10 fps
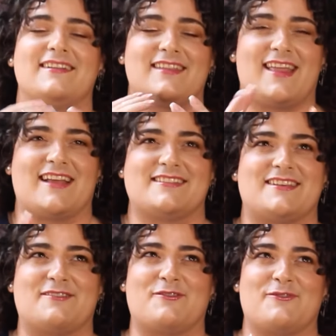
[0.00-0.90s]
that's
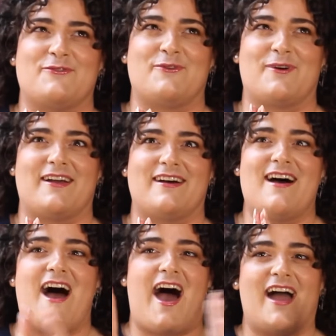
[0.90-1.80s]
gender euphoria.
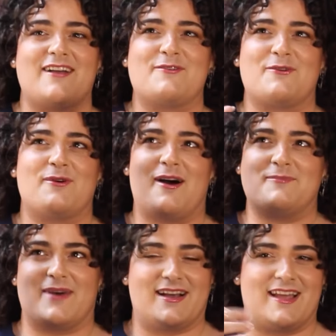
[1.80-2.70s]
I grew
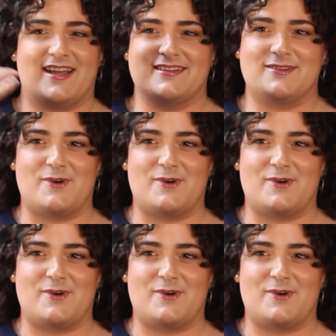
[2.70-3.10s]
up, again,